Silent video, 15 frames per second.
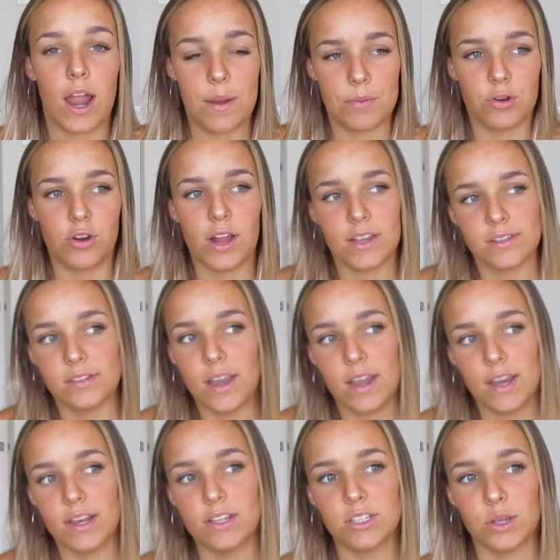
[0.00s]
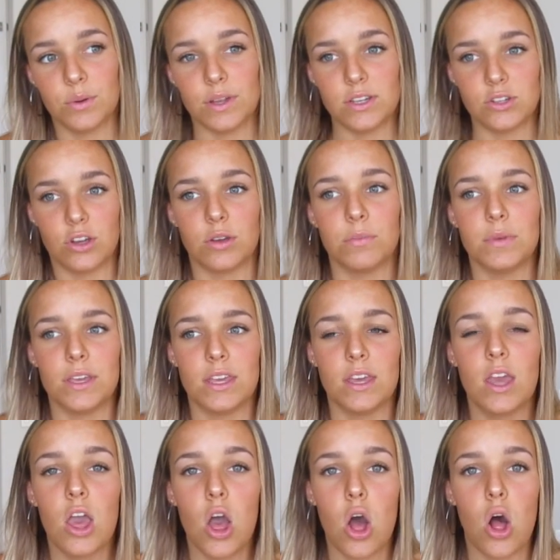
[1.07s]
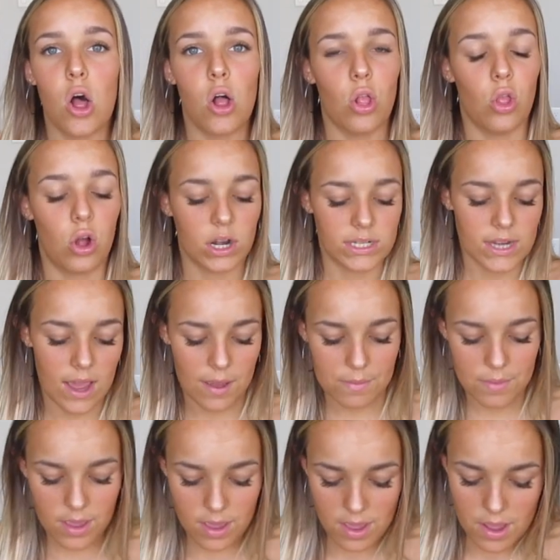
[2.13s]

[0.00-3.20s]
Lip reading: I procrastinated, so it took me a long time.